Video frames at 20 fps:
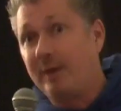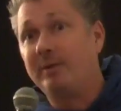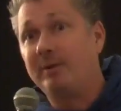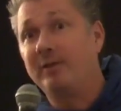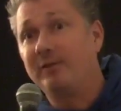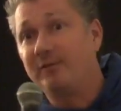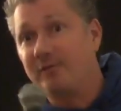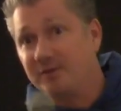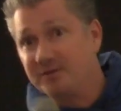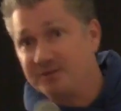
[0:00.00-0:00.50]
was
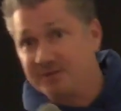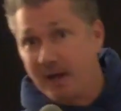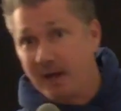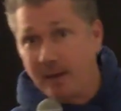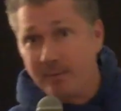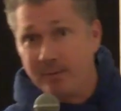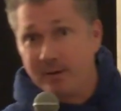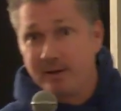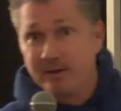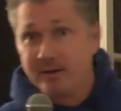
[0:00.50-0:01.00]
coming in the first
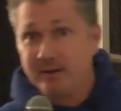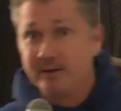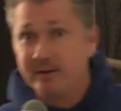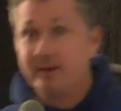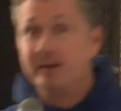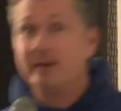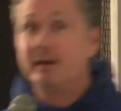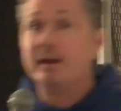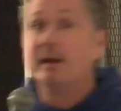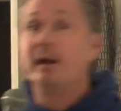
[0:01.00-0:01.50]
time,
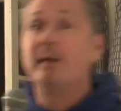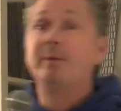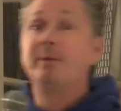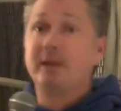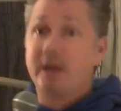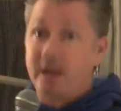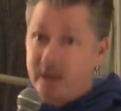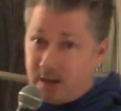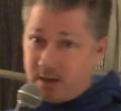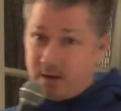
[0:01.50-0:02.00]
and I'd
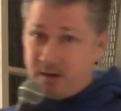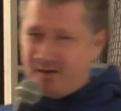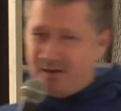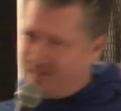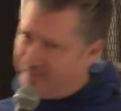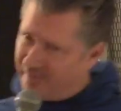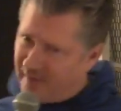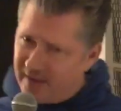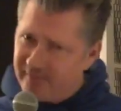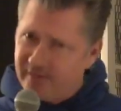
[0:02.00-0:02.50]
be like,
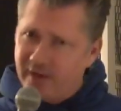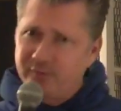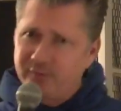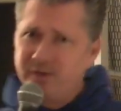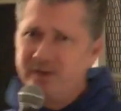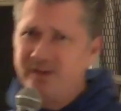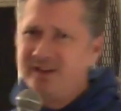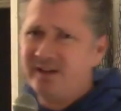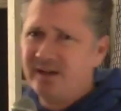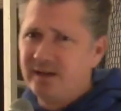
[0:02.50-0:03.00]

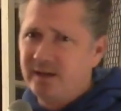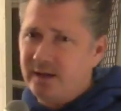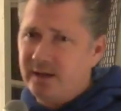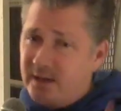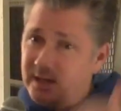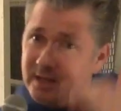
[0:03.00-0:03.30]
500.